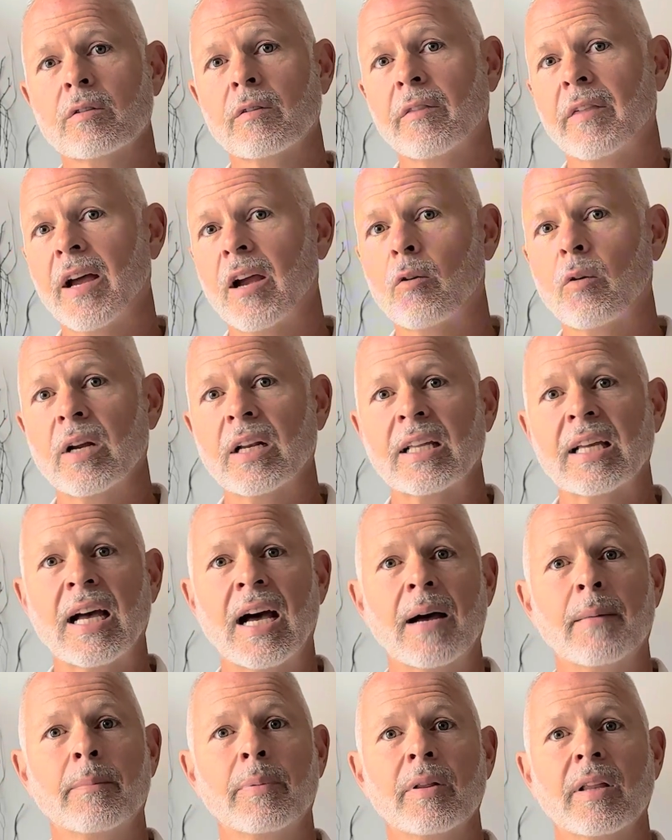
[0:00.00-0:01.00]
thyroid
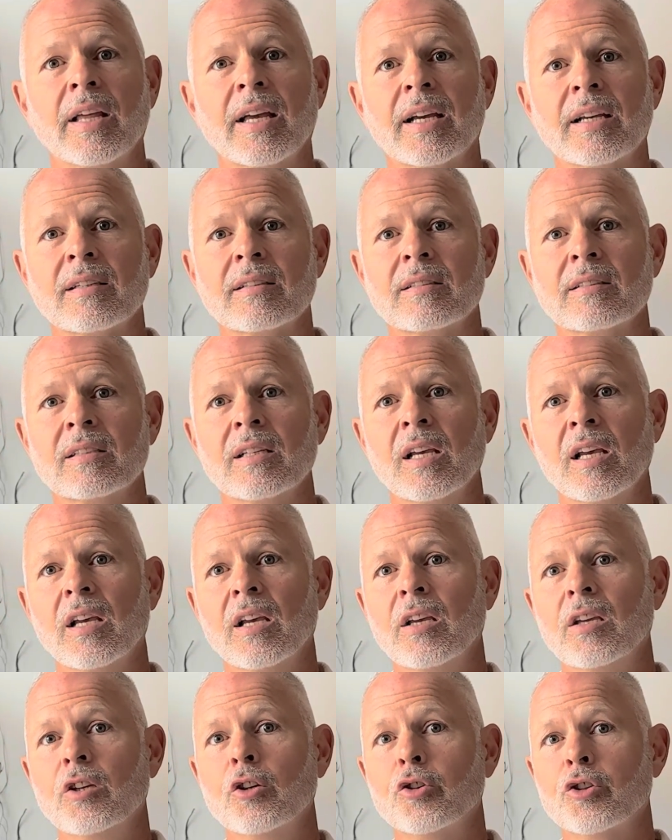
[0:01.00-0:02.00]
complex,
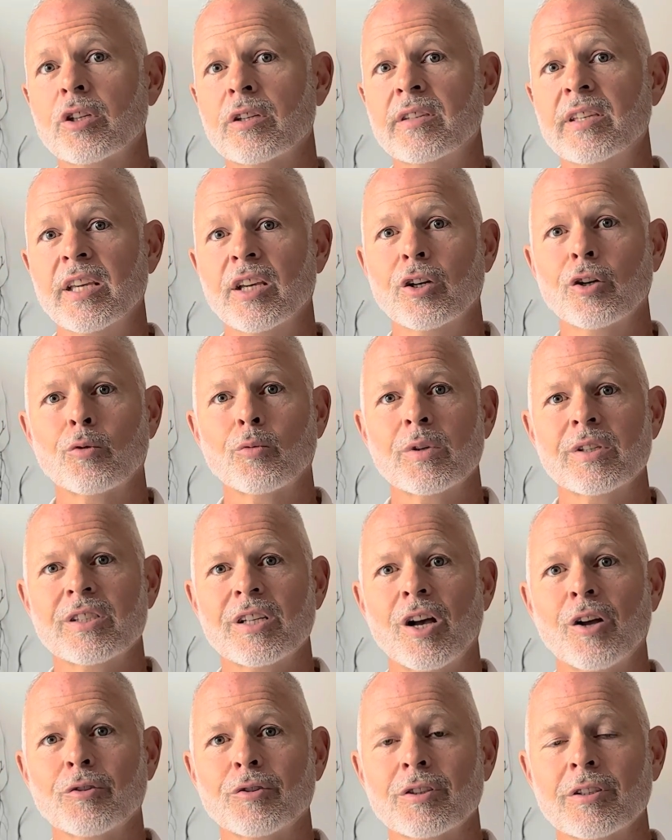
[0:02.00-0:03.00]
you should see good
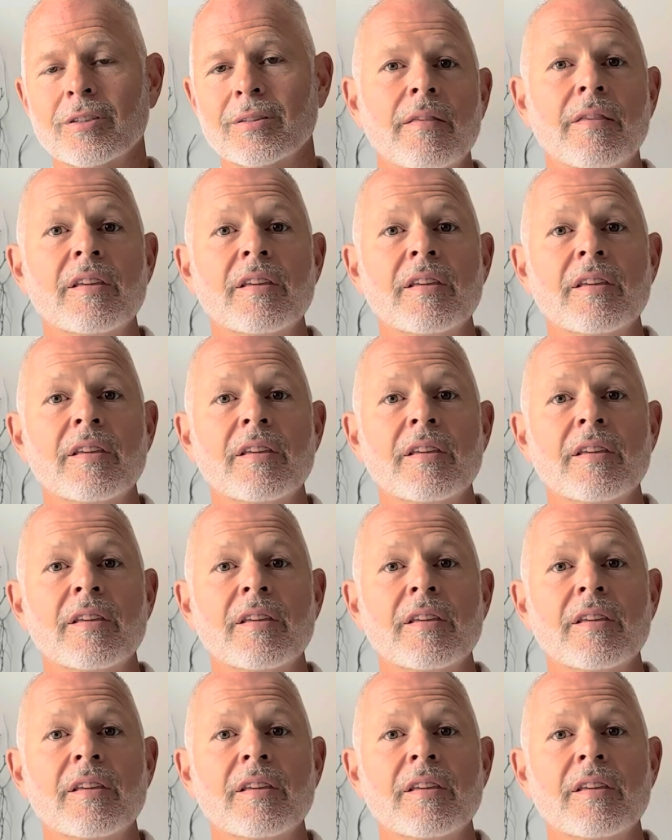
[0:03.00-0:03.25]
results.